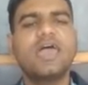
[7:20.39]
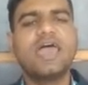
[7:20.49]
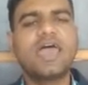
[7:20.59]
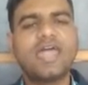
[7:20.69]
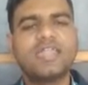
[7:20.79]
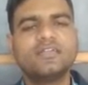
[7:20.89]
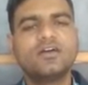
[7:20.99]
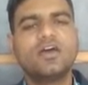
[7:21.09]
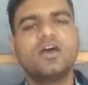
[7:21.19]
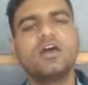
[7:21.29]
And
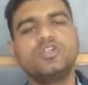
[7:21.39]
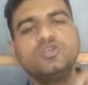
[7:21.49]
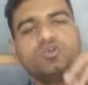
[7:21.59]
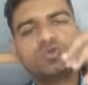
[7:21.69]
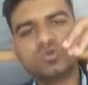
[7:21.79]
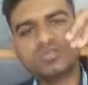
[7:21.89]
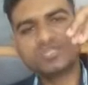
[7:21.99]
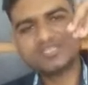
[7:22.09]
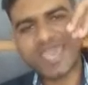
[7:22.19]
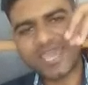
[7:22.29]
due to
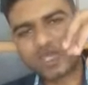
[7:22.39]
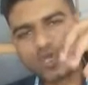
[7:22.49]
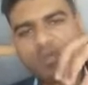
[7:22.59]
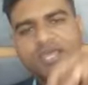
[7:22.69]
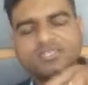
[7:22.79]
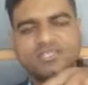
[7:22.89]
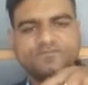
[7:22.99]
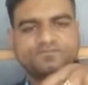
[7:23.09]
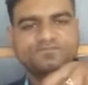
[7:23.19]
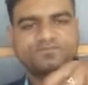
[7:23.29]
this accumulation,